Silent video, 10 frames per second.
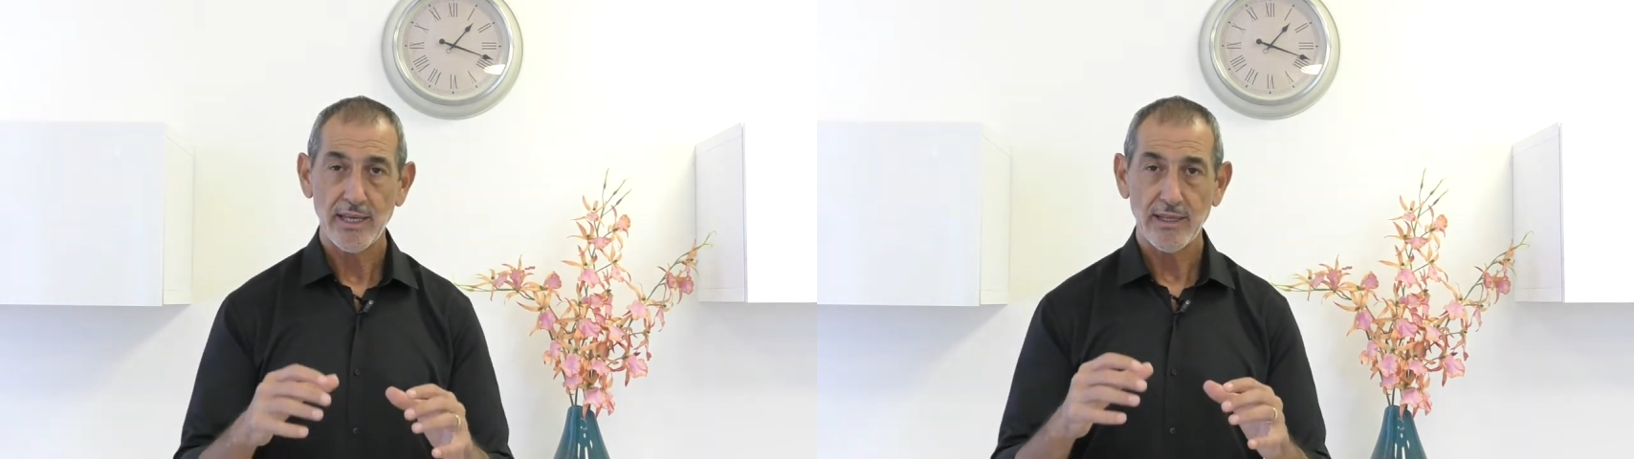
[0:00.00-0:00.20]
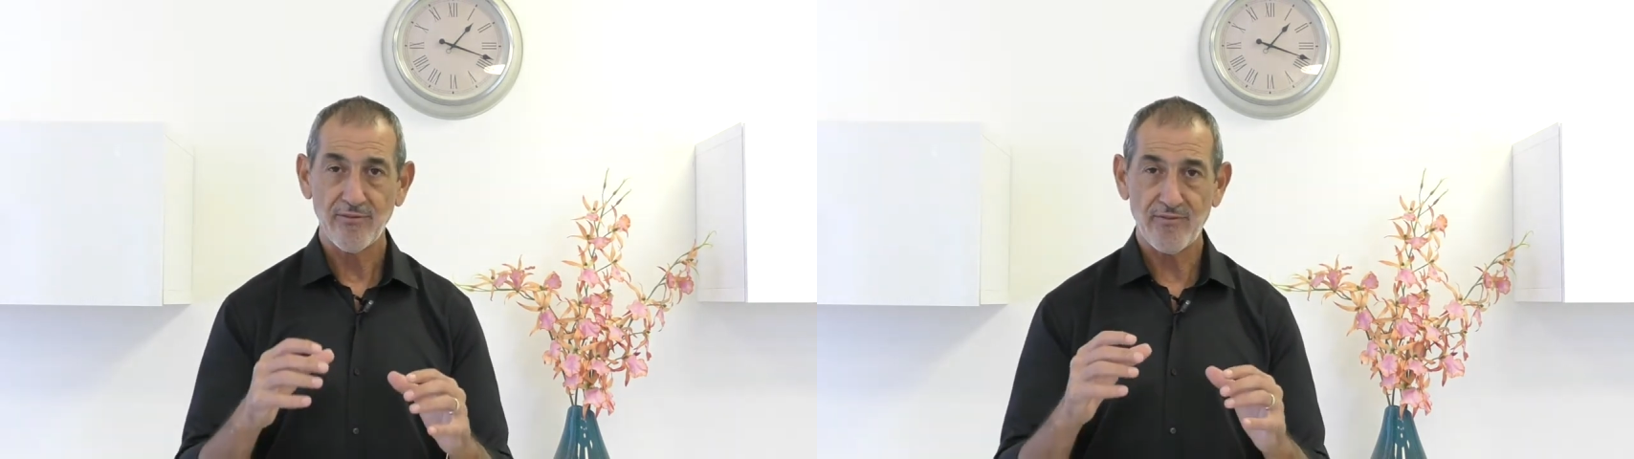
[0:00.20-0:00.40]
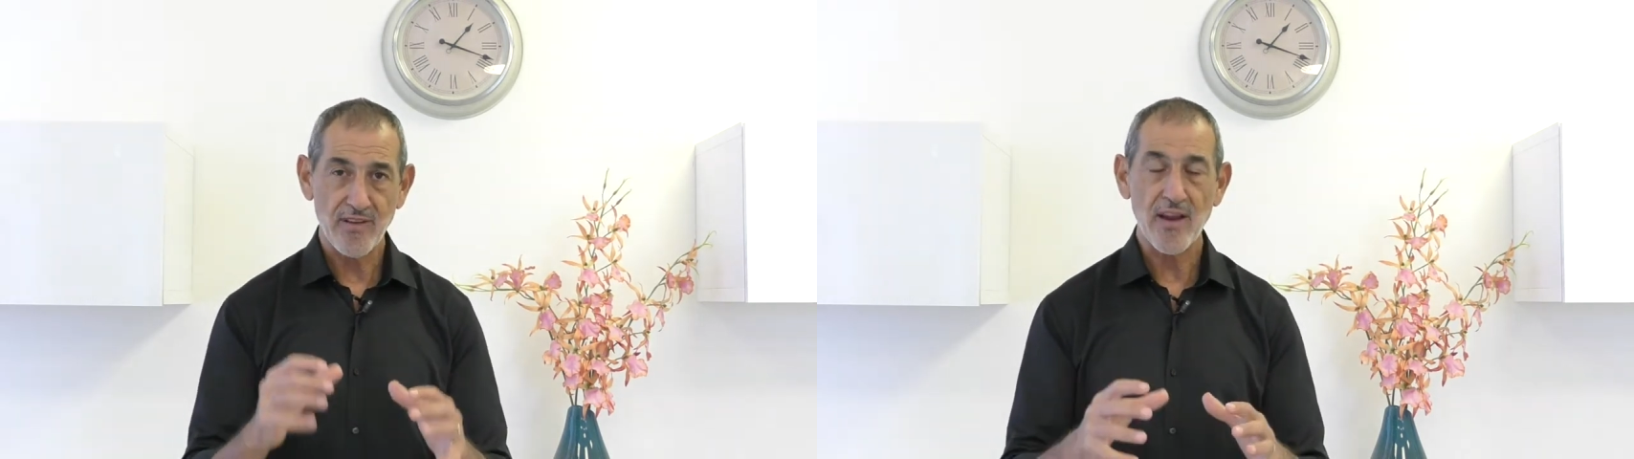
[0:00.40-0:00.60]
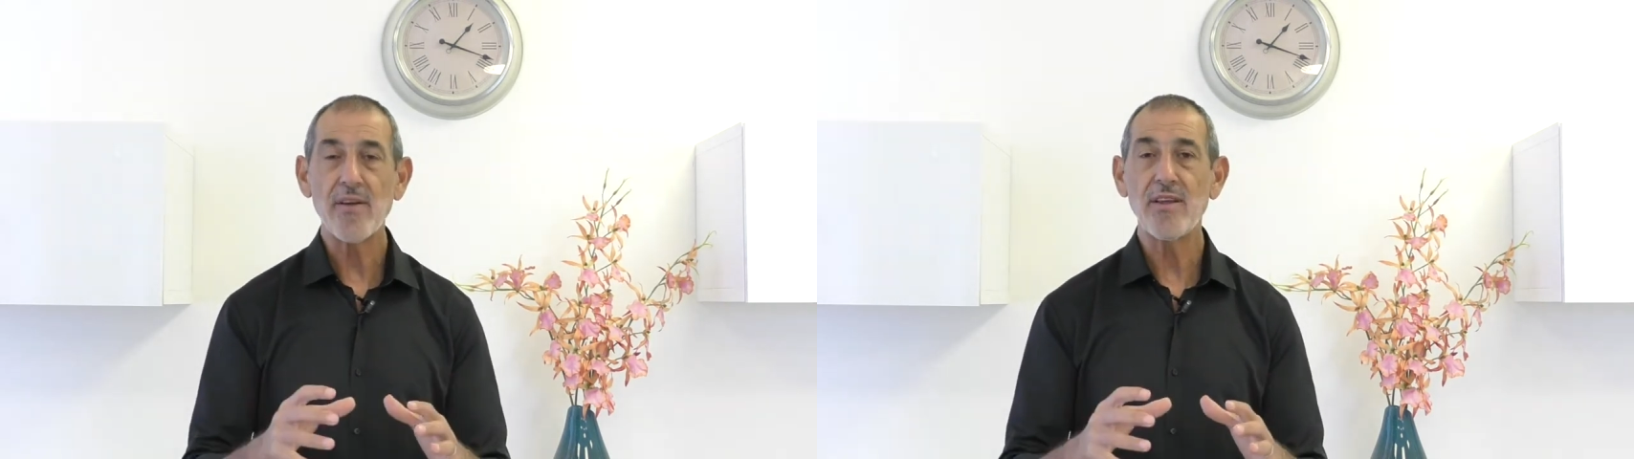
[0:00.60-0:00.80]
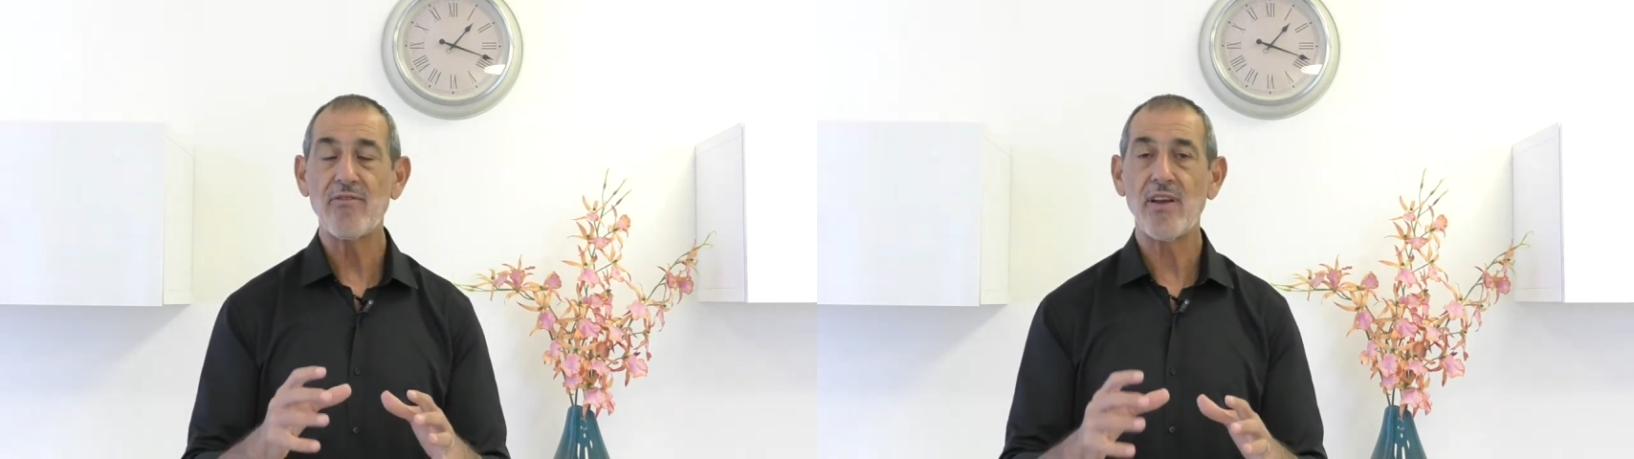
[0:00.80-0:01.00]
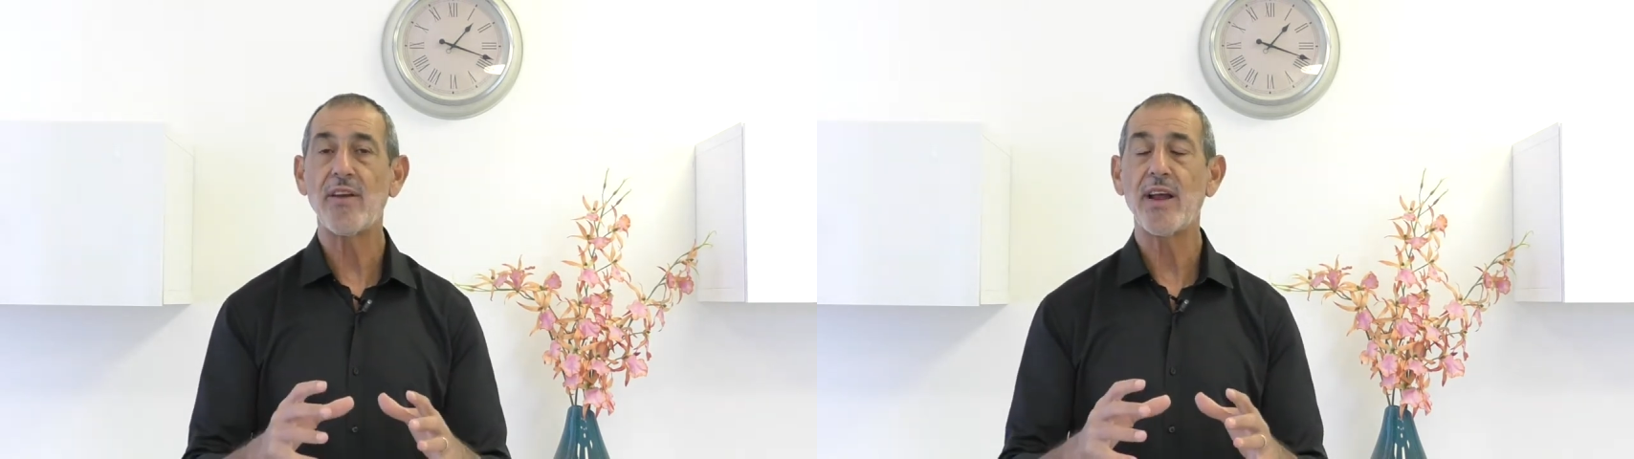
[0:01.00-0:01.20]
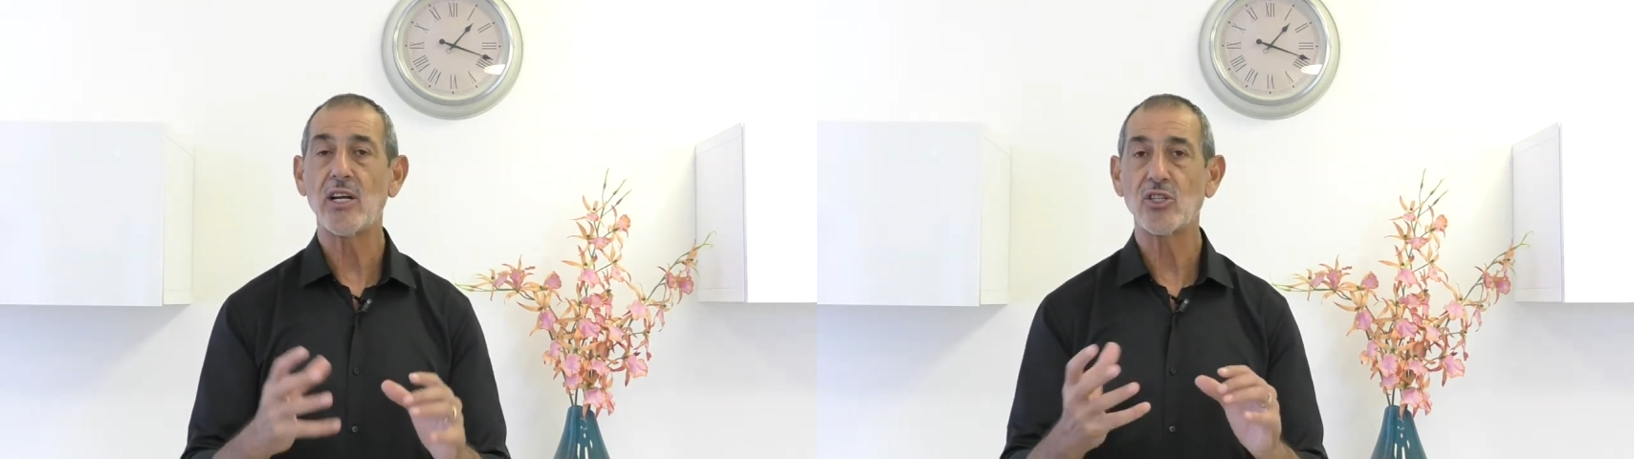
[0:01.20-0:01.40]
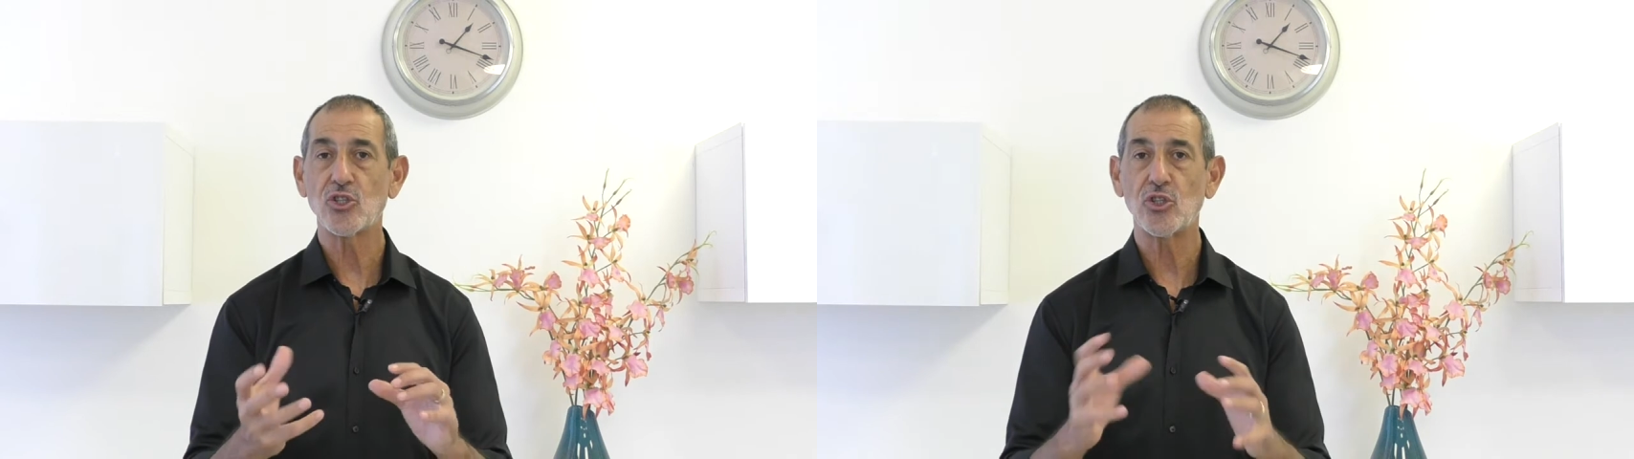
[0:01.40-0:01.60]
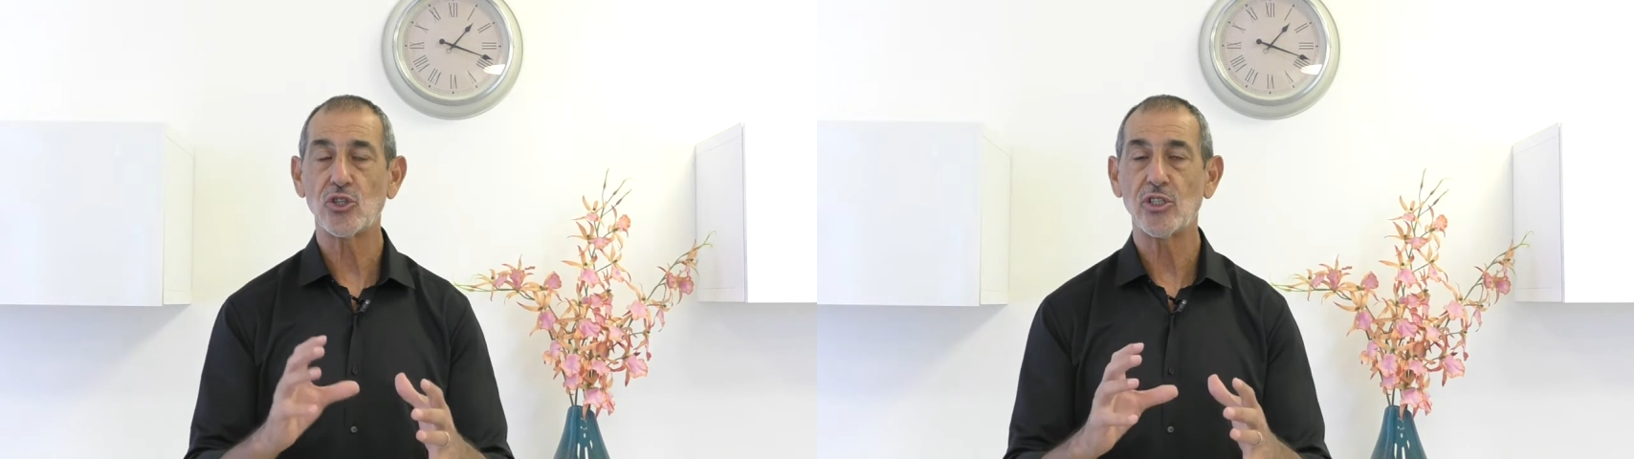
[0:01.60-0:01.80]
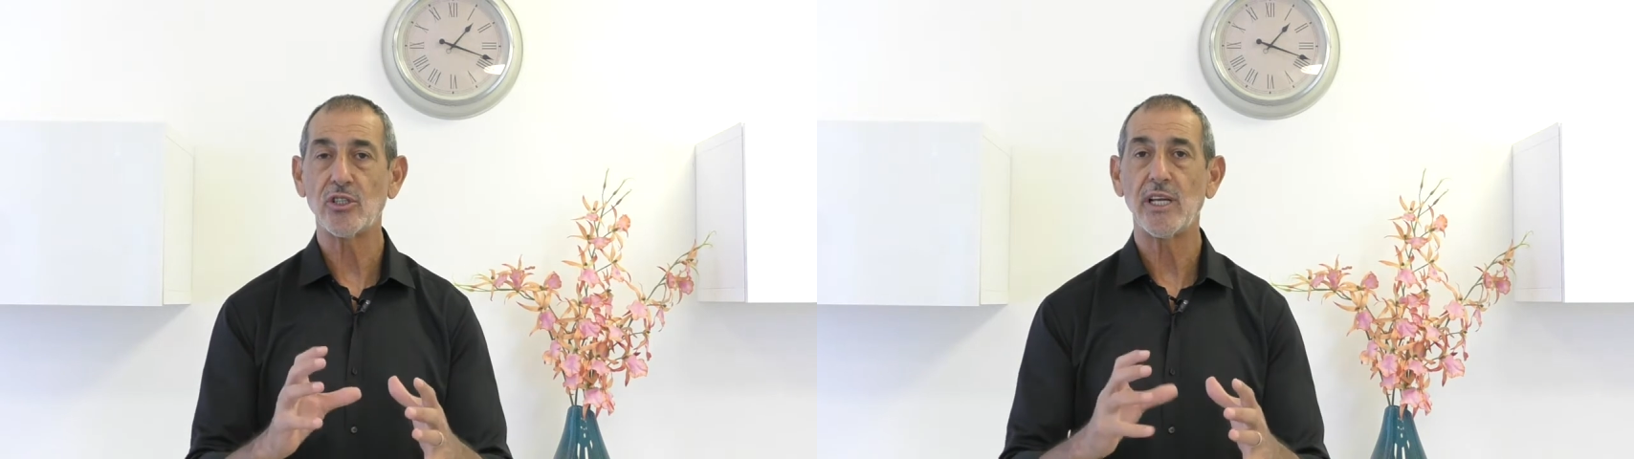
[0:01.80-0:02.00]
very, very
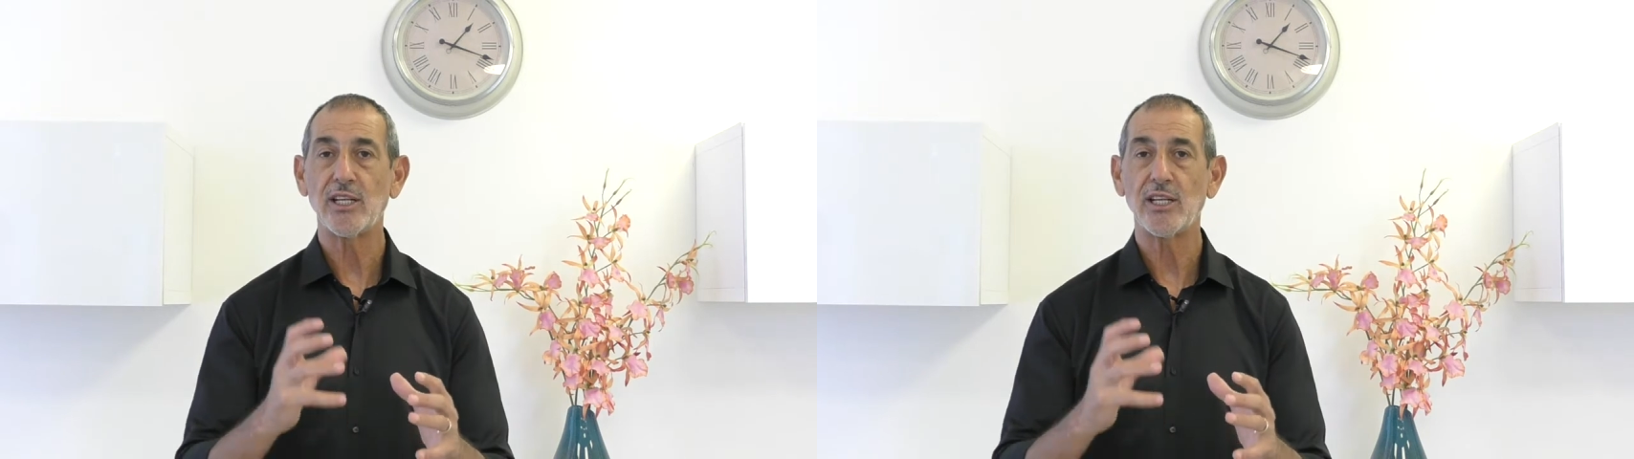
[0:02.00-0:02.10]
uncertain,